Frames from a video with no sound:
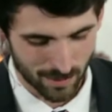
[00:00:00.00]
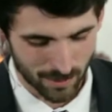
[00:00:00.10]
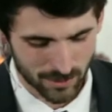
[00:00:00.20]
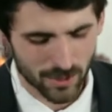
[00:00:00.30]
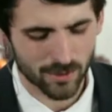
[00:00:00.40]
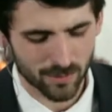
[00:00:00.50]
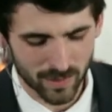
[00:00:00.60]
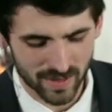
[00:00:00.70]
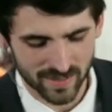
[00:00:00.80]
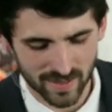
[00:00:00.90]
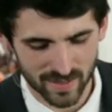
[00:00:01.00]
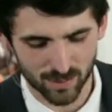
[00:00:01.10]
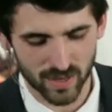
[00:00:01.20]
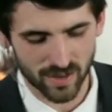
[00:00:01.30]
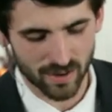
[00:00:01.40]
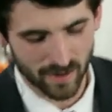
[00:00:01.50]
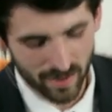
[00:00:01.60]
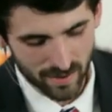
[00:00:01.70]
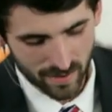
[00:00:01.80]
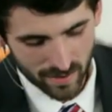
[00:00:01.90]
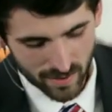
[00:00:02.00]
Well, turn with me to 2 Peter